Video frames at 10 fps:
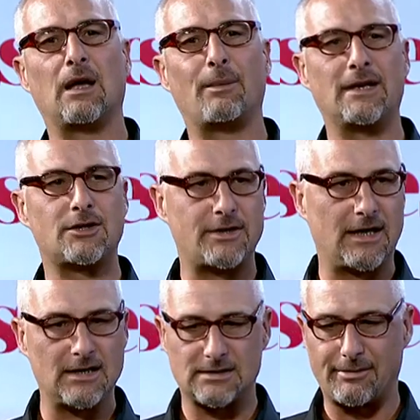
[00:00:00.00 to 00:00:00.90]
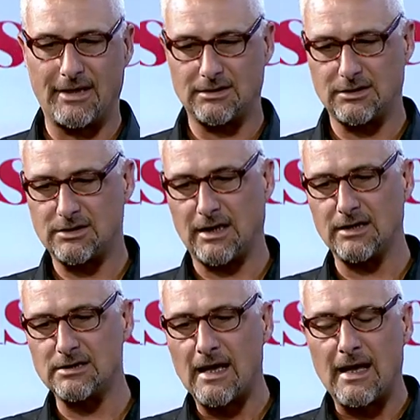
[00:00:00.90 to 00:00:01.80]
when a trend is about to
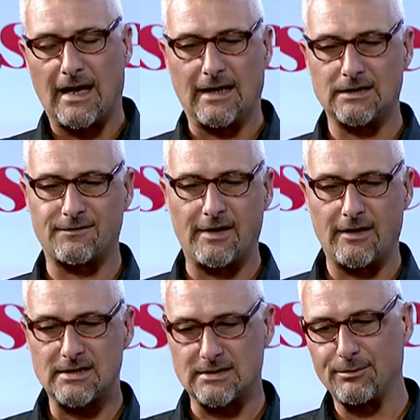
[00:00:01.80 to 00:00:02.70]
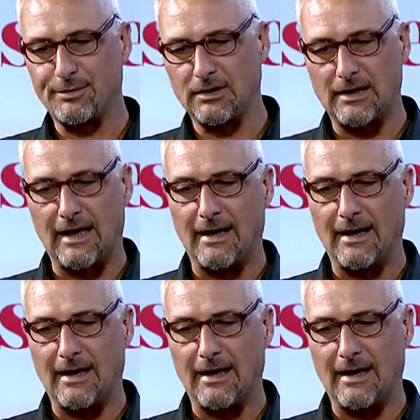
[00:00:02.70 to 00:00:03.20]
change. And it's very simple.